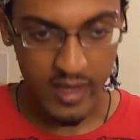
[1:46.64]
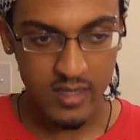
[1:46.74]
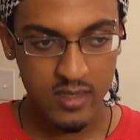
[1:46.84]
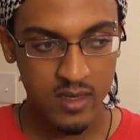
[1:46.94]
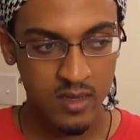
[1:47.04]

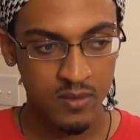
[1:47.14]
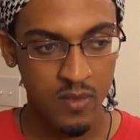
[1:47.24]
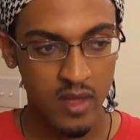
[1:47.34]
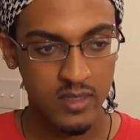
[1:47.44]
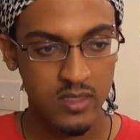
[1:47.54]
guess
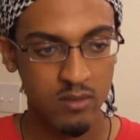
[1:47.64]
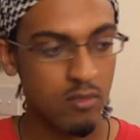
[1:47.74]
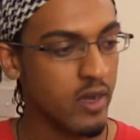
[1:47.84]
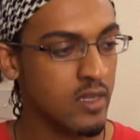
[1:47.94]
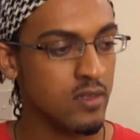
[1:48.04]
I just jump
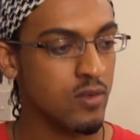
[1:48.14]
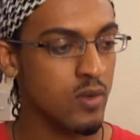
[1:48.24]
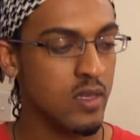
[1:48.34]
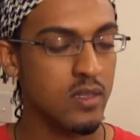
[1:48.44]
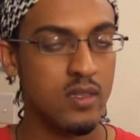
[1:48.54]
right into
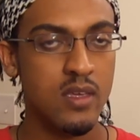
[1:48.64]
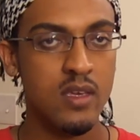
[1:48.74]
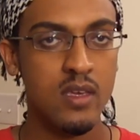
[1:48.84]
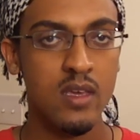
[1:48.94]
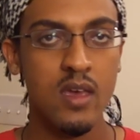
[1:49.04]
it.
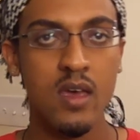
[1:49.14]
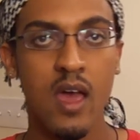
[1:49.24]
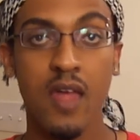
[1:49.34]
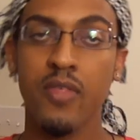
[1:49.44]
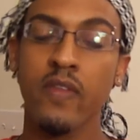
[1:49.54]

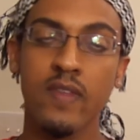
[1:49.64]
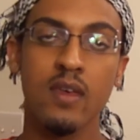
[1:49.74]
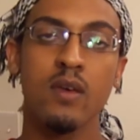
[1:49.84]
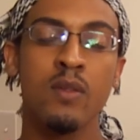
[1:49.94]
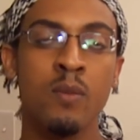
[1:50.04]
I think
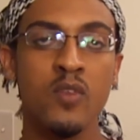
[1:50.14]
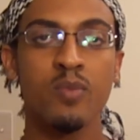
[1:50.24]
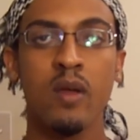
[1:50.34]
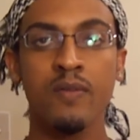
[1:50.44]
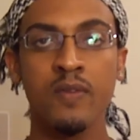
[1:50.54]
the most